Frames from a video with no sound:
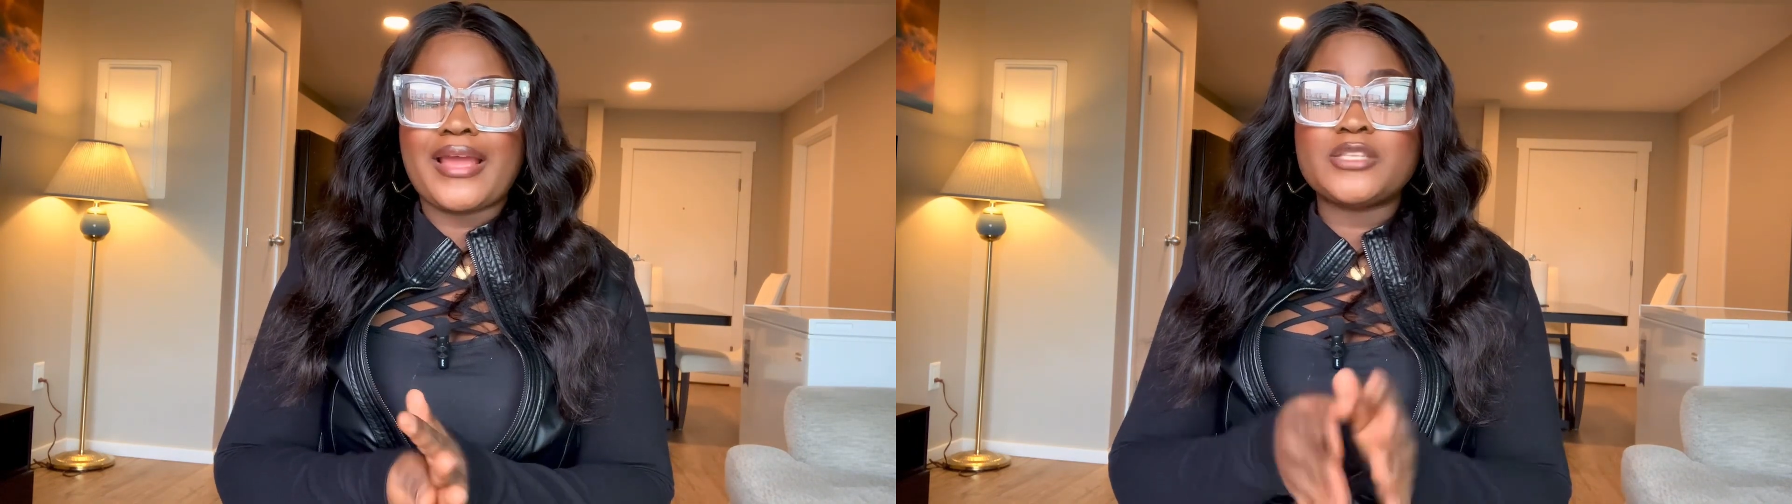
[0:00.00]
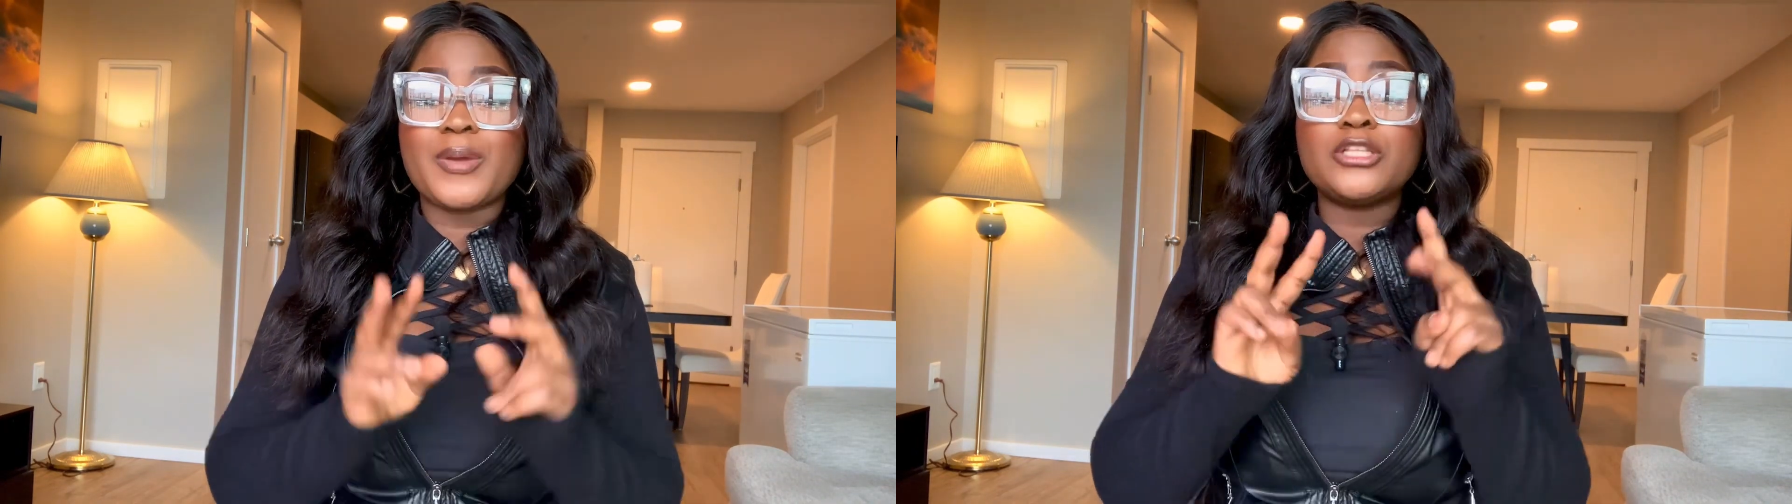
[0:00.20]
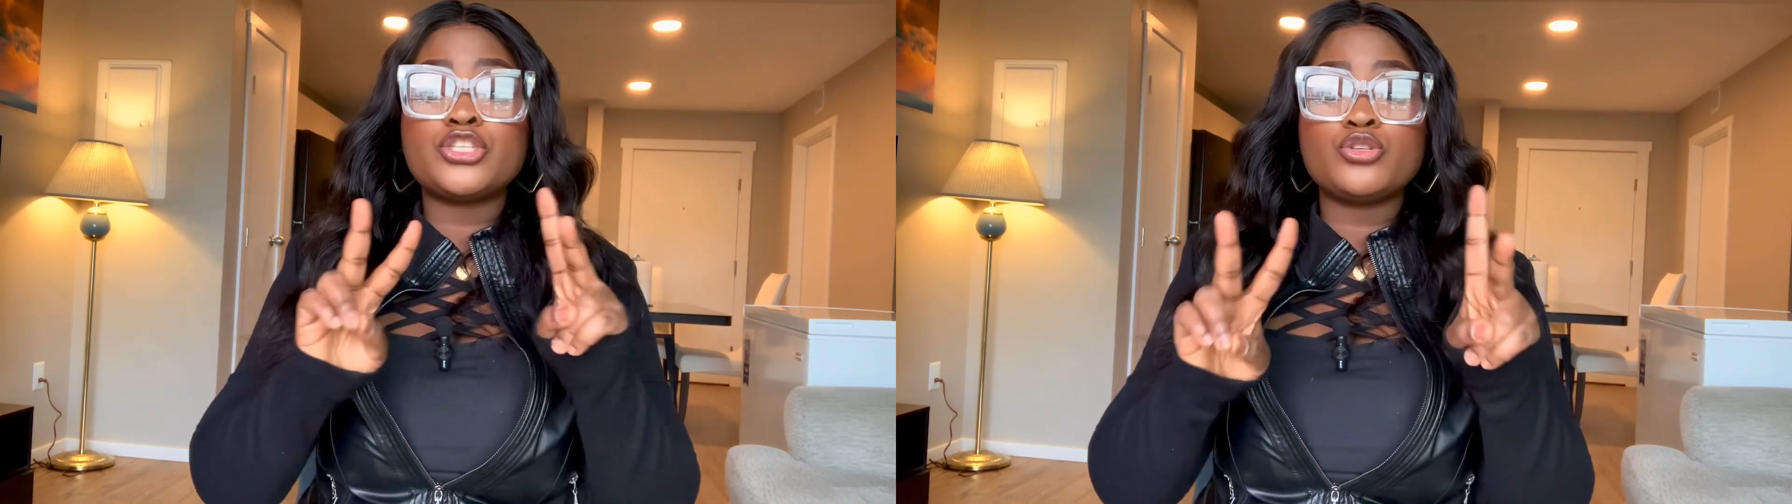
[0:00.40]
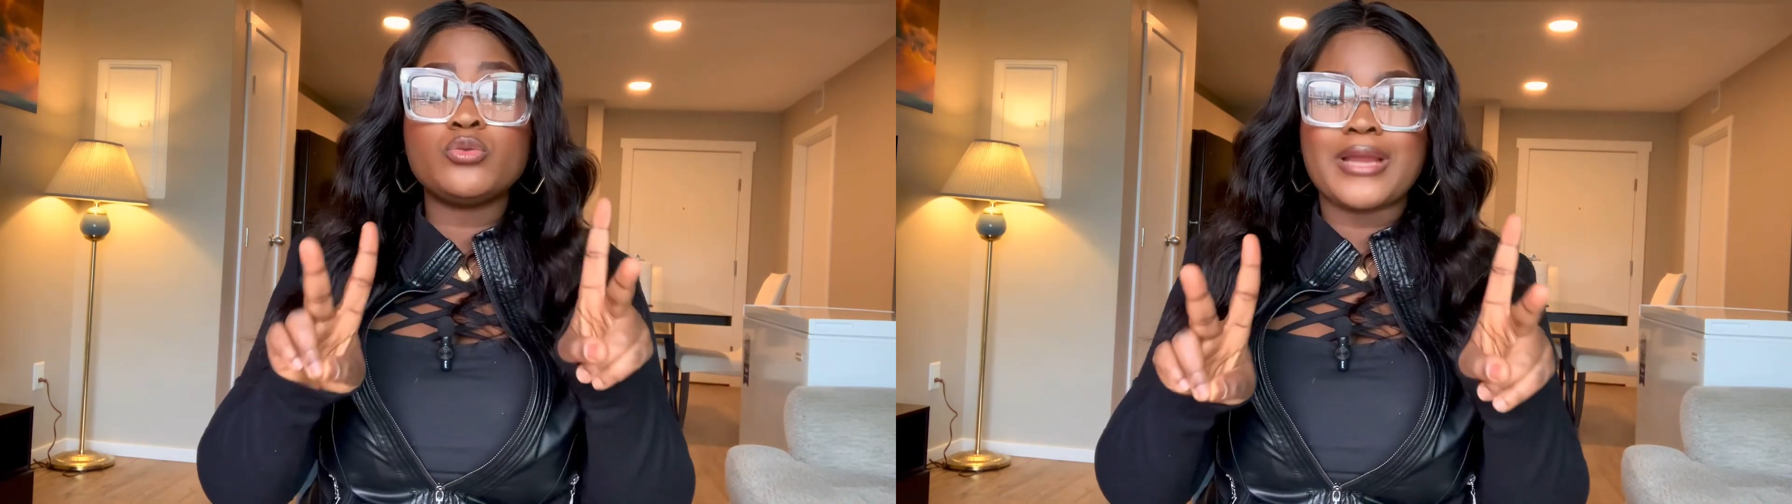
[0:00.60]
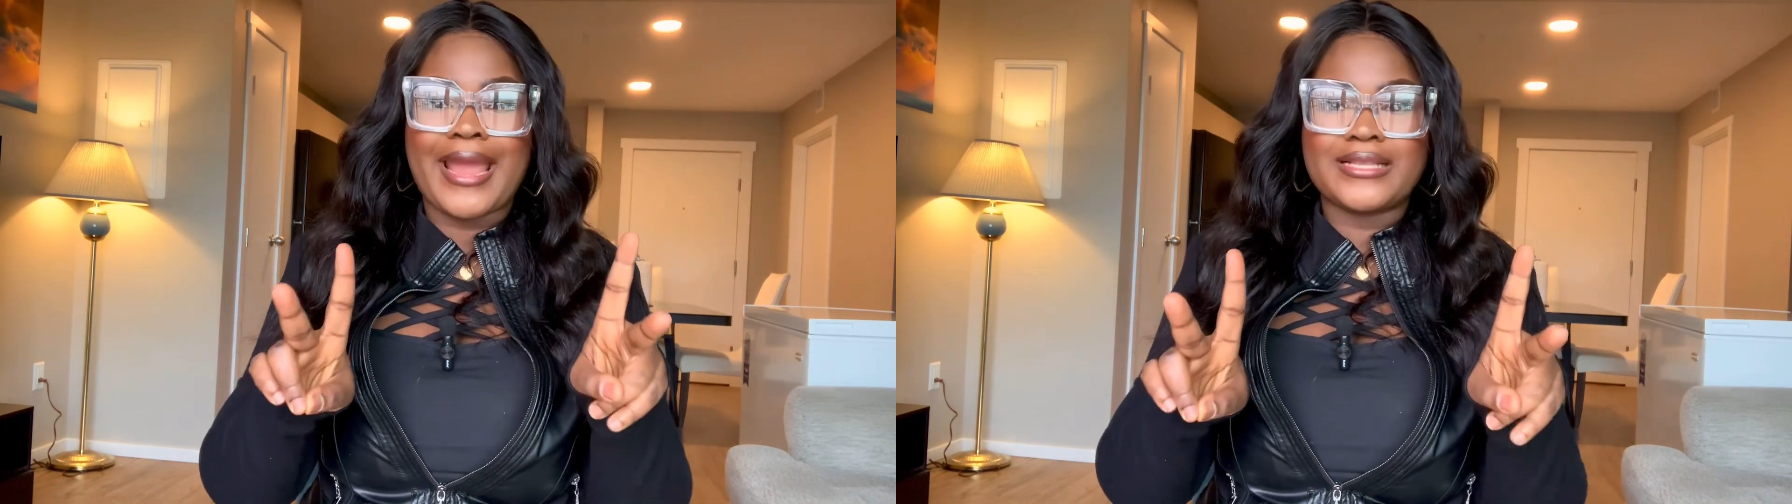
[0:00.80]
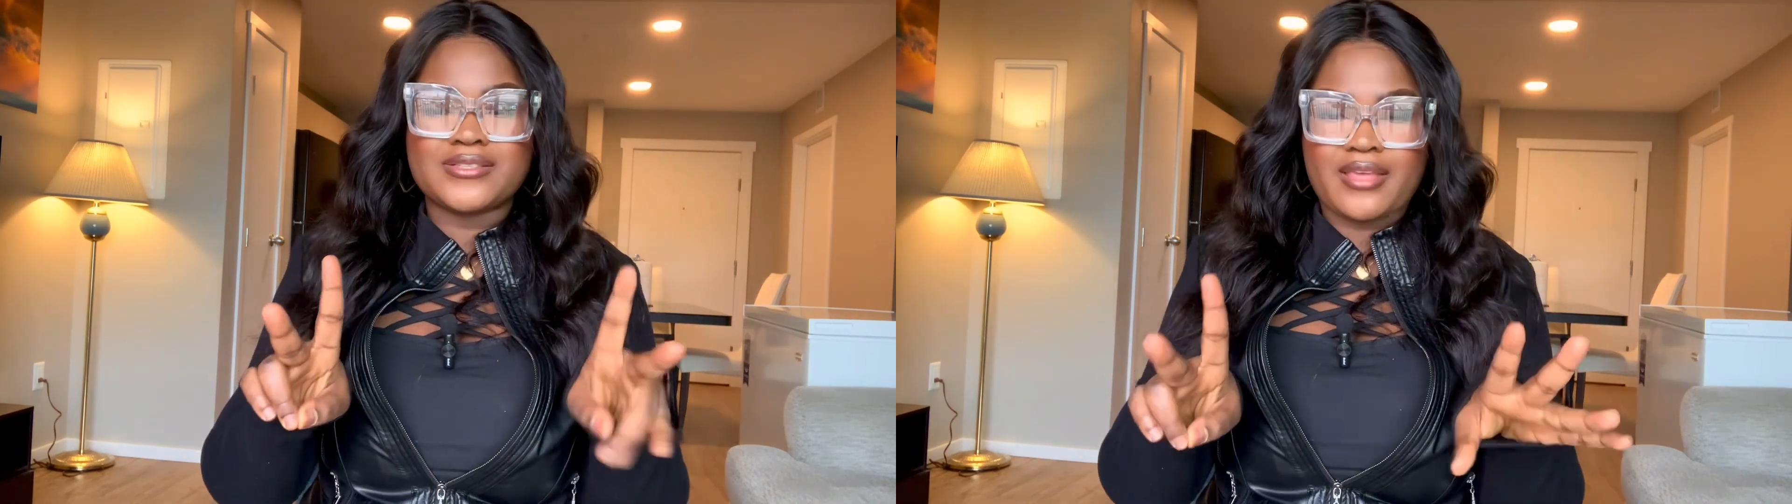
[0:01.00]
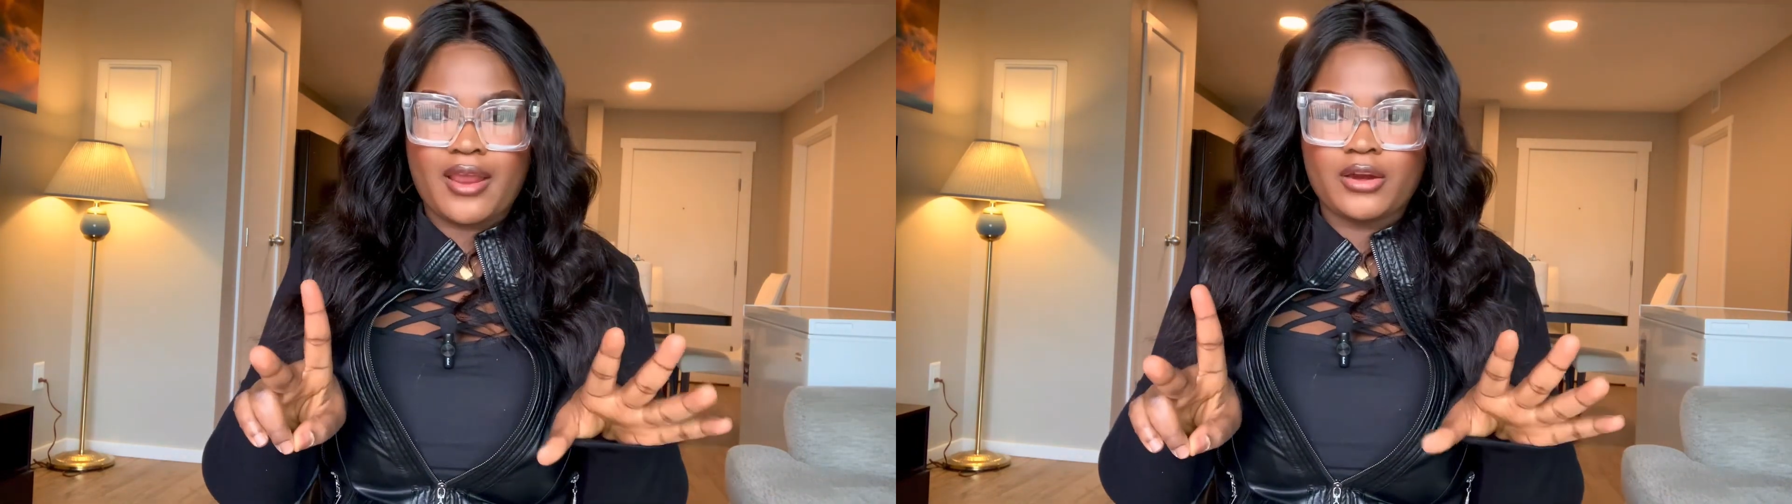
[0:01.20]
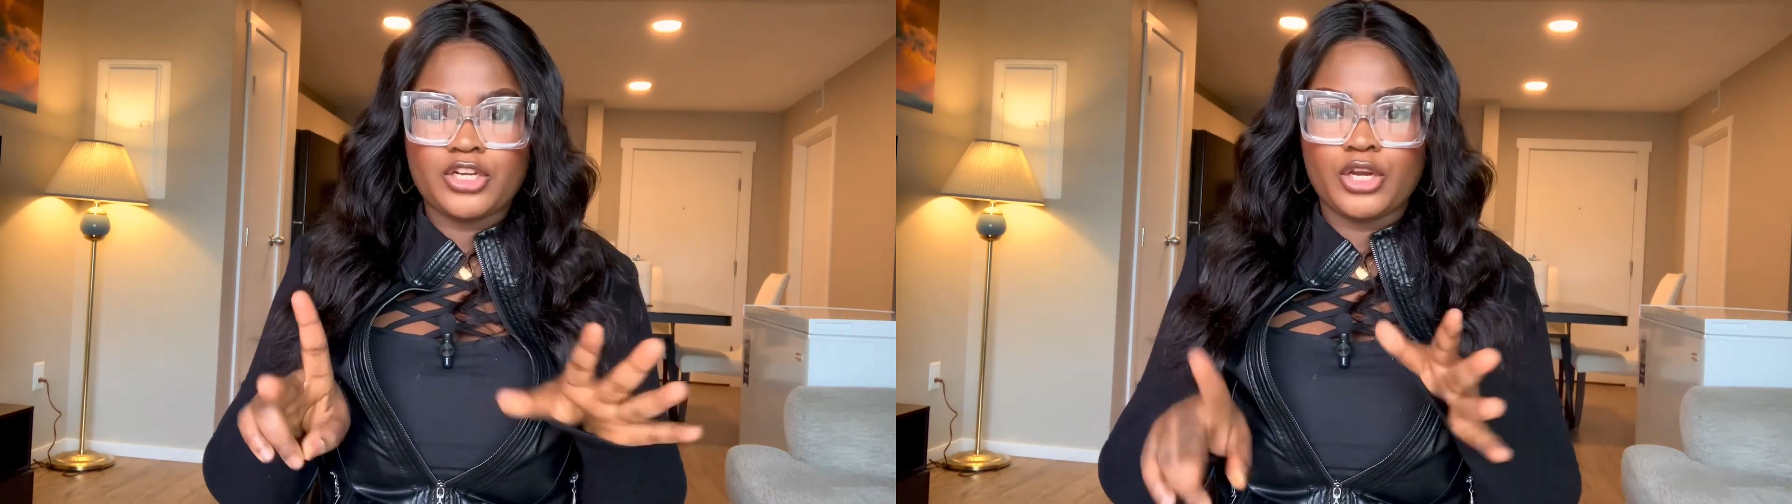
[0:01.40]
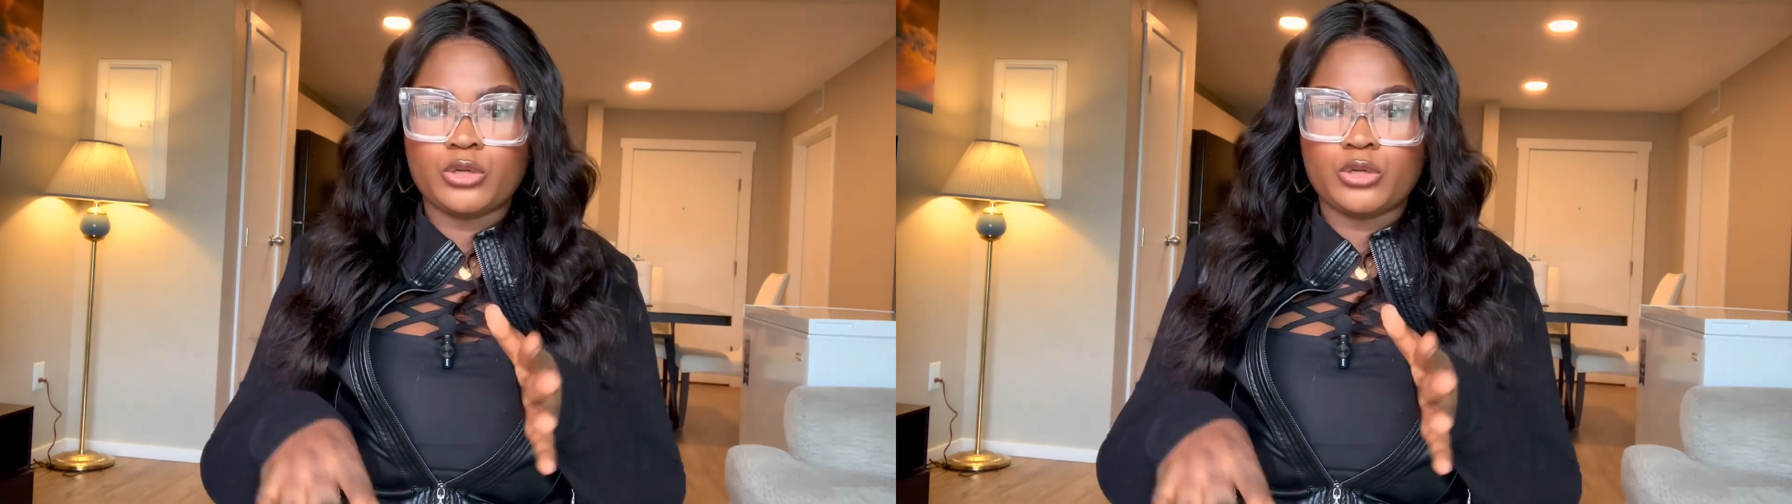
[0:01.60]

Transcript: spent 2 nights there,